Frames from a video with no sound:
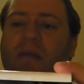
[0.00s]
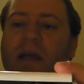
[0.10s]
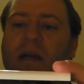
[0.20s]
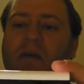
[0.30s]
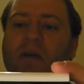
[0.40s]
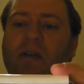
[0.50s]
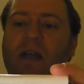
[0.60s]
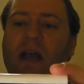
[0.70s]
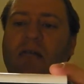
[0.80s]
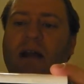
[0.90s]
In order to
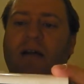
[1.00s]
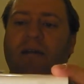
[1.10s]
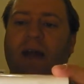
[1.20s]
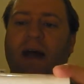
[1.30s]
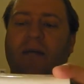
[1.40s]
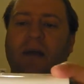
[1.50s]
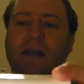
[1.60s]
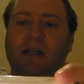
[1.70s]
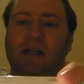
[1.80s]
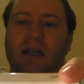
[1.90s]
get around that,
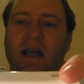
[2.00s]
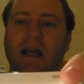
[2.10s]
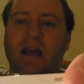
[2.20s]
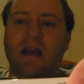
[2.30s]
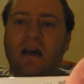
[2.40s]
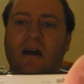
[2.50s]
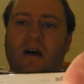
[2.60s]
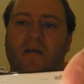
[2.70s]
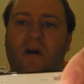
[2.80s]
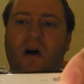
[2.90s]
basically
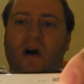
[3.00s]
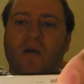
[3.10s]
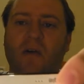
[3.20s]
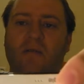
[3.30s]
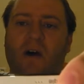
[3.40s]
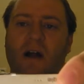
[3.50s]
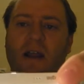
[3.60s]
I've got to hold it right